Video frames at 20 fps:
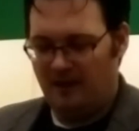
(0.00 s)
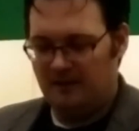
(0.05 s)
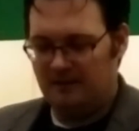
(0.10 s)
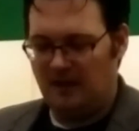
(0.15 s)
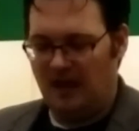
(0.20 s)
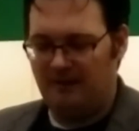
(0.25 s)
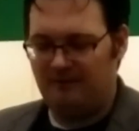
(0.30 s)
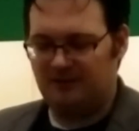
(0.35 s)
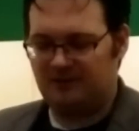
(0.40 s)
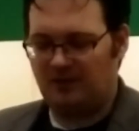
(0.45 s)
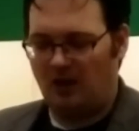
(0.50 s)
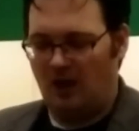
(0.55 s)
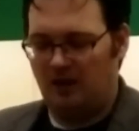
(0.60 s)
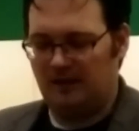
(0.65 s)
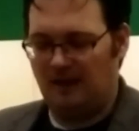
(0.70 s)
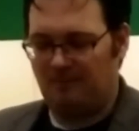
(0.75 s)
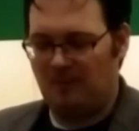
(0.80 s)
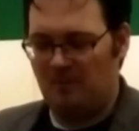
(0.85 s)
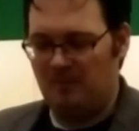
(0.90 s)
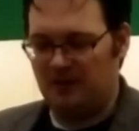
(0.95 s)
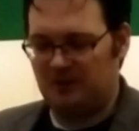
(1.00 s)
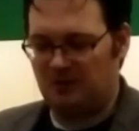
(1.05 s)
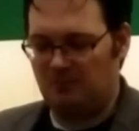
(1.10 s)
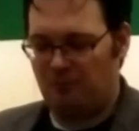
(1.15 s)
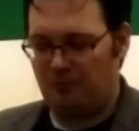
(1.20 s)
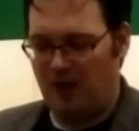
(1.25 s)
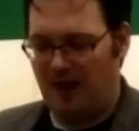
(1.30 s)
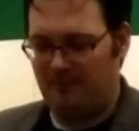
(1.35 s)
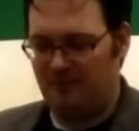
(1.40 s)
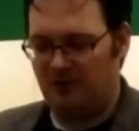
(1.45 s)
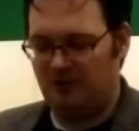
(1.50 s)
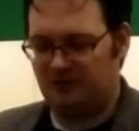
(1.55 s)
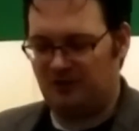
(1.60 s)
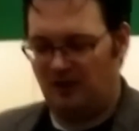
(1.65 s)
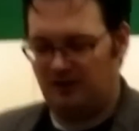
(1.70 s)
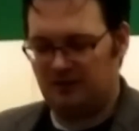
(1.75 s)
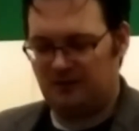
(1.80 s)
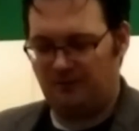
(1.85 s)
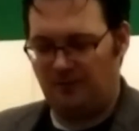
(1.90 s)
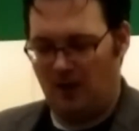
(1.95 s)
Davis called up the mission parameters on
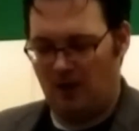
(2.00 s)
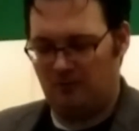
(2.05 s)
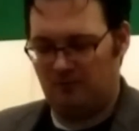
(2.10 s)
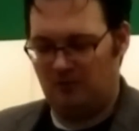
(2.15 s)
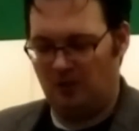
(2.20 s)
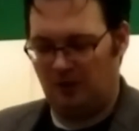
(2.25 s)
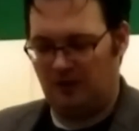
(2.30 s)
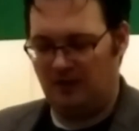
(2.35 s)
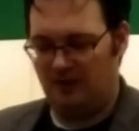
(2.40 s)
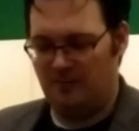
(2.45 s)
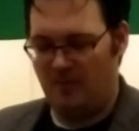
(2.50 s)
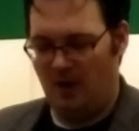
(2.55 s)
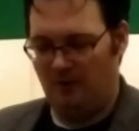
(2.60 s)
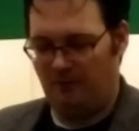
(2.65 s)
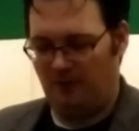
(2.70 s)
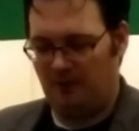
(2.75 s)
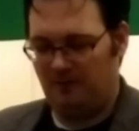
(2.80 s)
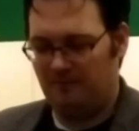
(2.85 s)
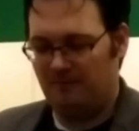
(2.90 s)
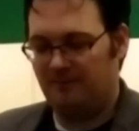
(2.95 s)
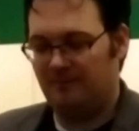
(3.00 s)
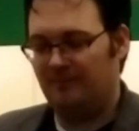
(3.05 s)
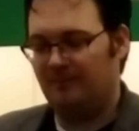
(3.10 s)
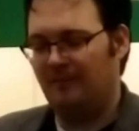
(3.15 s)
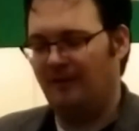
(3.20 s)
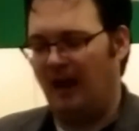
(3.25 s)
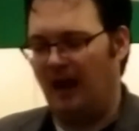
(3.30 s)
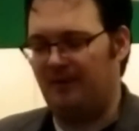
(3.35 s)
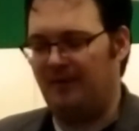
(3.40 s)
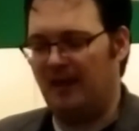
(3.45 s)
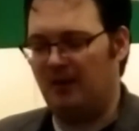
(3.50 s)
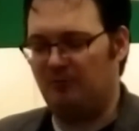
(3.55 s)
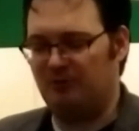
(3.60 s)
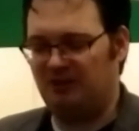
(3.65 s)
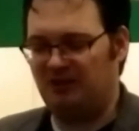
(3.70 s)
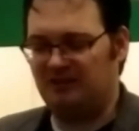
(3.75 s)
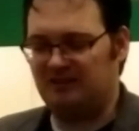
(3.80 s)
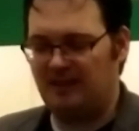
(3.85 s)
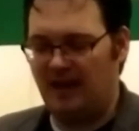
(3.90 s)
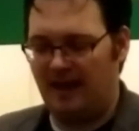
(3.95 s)
his phone, looking them over. "I think we
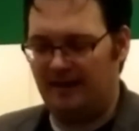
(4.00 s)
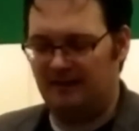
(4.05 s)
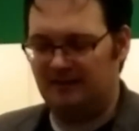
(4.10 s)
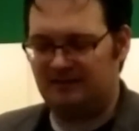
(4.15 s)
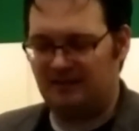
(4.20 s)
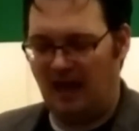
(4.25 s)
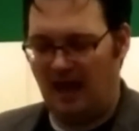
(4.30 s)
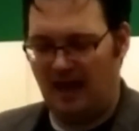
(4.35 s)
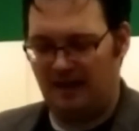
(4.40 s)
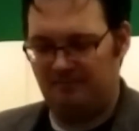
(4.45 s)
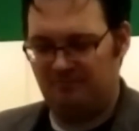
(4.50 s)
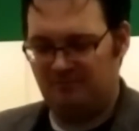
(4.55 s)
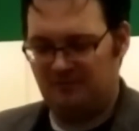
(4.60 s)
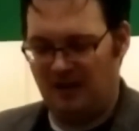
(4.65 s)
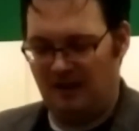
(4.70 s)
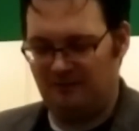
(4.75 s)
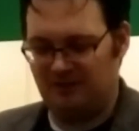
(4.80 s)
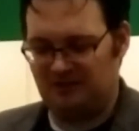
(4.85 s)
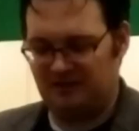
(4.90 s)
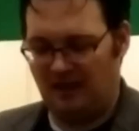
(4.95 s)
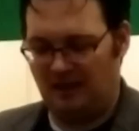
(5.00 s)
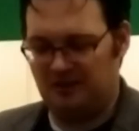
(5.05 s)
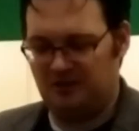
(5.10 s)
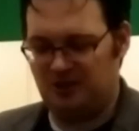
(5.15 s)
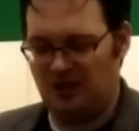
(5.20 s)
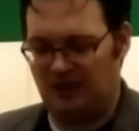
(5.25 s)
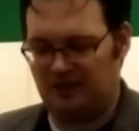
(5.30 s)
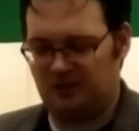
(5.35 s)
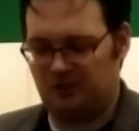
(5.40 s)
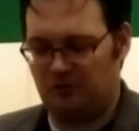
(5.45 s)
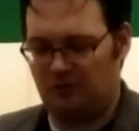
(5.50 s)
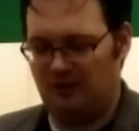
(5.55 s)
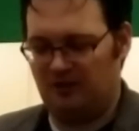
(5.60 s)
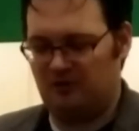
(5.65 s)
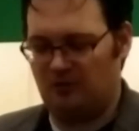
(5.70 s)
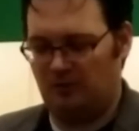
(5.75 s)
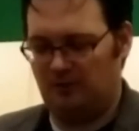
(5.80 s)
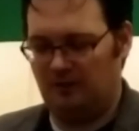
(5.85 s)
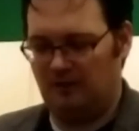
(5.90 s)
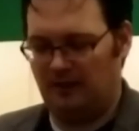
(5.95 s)
should stand inside," Davis said, gesturing
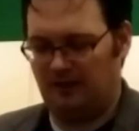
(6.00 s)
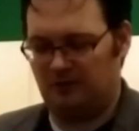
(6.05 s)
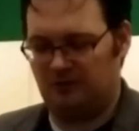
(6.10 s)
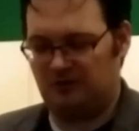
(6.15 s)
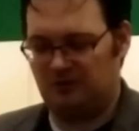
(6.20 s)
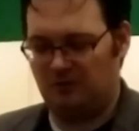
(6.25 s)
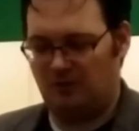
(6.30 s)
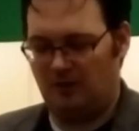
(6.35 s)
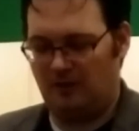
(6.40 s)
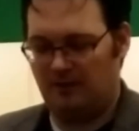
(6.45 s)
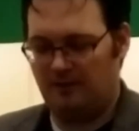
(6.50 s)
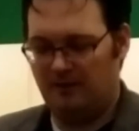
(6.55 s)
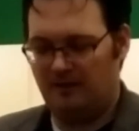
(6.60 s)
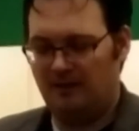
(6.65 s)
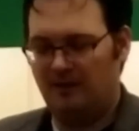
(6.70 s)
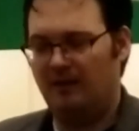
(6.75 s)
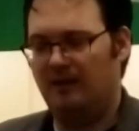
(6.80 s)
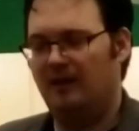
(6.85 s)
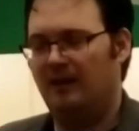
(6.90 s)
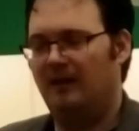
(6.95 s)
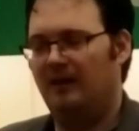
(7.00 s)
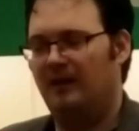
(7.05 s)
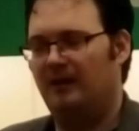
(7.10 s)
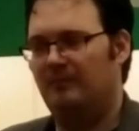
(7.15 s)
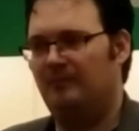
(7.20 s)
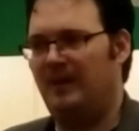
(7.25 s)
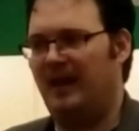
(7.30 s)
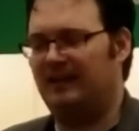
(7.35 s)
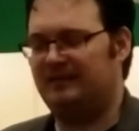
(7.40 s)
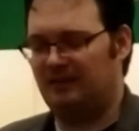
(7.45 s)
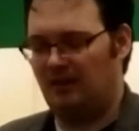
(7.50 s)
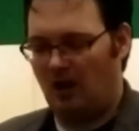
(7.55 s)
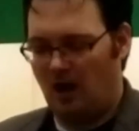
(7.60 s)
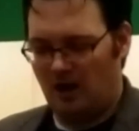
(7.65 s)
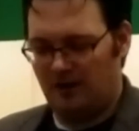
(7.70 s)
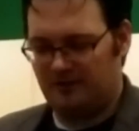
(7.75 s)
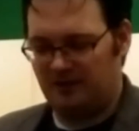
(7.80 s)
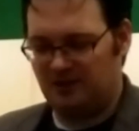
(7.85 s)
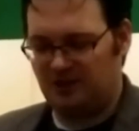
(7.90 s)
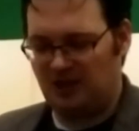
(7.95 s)
toward the liquor store. "It makes it
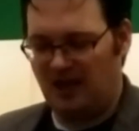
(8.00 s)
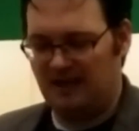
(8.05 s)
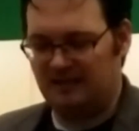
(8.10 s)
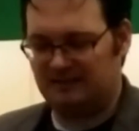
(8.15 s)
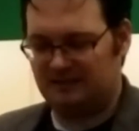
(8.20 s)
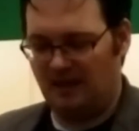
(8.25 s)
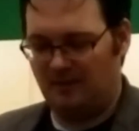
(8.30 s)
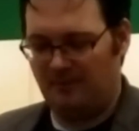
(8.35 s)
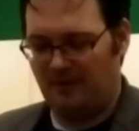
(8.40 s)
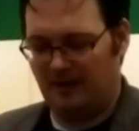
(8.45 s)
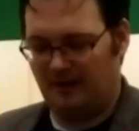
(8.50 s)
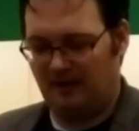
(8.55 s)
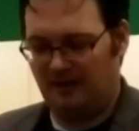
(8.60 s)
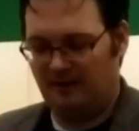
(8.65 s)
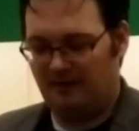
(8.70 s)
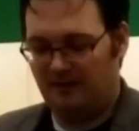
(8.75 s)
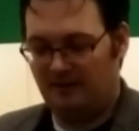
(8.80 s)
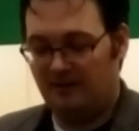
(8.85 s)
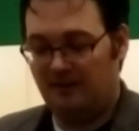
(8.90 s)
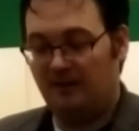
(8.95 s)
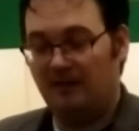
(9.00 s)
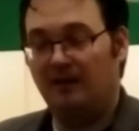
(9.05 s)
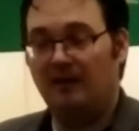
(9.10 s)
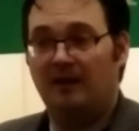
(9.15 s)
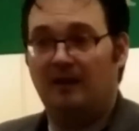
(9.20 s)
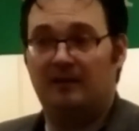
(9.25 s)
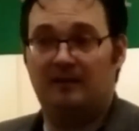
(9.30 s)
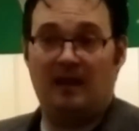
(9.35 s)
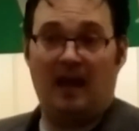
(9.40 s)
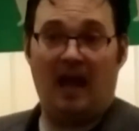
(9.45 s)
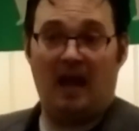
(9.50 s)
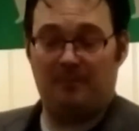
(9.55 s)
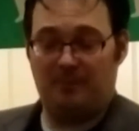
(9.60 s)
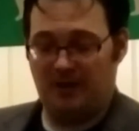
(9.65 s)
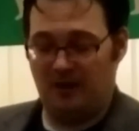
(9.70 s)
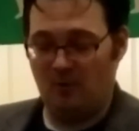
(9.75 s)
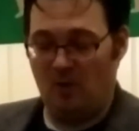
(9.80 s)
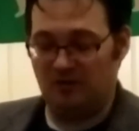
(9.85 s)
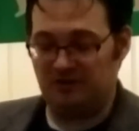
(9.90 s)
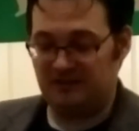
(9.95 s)
hard to chase somebody." "Yeah, but
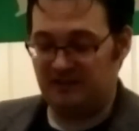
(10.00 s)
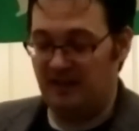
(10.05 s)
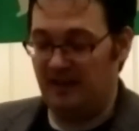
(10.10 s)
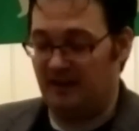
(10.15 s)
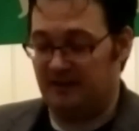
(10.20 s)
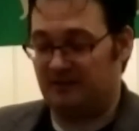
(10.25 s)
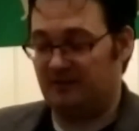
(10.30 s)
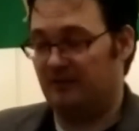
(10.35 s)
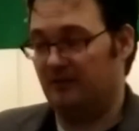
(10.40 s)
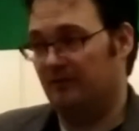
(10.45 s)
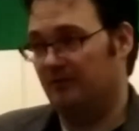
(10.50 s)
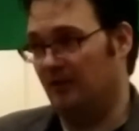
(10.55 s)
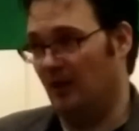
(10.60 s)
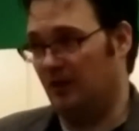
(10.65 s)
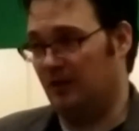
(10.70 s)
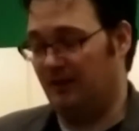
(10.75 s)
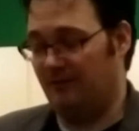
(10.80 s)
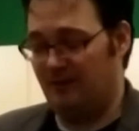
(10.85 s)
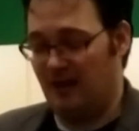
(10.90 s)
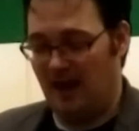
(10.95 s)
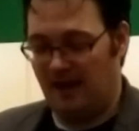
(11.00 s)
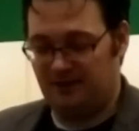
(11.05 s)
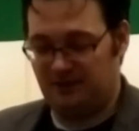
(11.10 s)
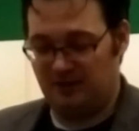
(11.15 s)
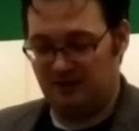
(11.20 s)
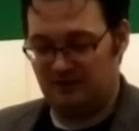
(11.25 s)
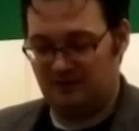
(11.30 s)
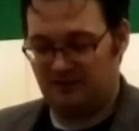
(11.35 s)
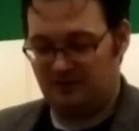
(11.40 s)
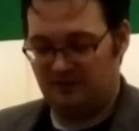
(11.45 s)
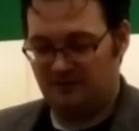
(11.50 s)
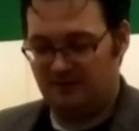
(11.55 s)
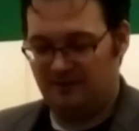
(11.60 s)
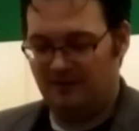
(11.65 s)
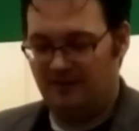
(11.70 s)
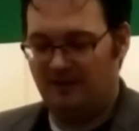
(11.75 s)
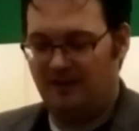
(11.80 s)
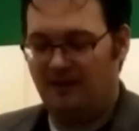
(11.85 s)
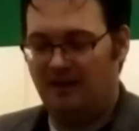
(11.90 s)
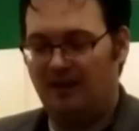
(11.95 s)
he won't see us. No deviations."
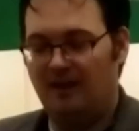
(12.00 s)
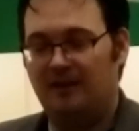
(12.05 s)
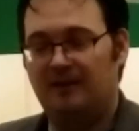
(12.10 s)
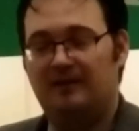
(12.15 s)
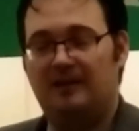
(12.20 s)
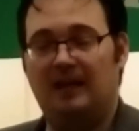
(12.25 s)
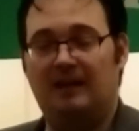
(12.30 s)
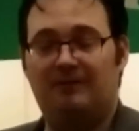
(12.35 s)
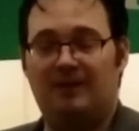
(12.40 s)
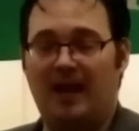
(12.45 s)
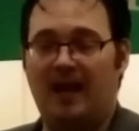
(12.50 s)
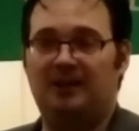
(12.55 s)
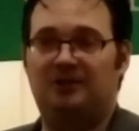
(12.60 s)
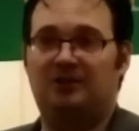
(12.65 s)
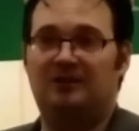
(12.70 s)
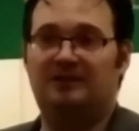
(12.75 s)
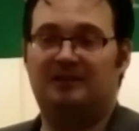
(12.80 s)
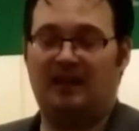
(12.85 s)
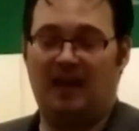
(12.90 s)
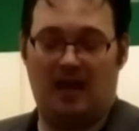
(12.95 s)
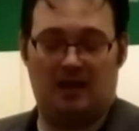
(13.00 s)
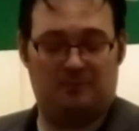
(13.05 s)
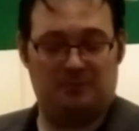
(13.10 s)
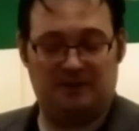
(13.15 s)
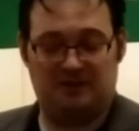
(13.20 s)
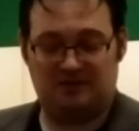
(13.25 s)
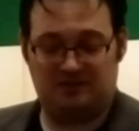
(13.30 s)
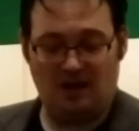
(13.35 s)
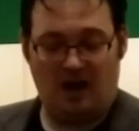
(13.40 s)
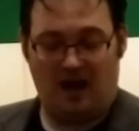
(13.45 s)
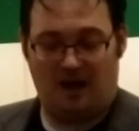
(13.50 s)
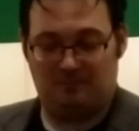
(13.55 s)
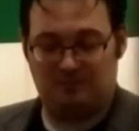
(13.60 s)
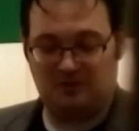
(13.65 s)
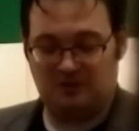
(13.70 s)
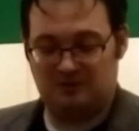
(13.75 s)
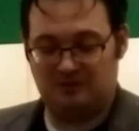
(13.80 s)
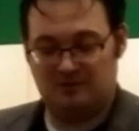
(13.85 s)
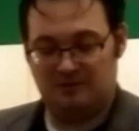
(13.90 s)
"Deviations can't be stopped."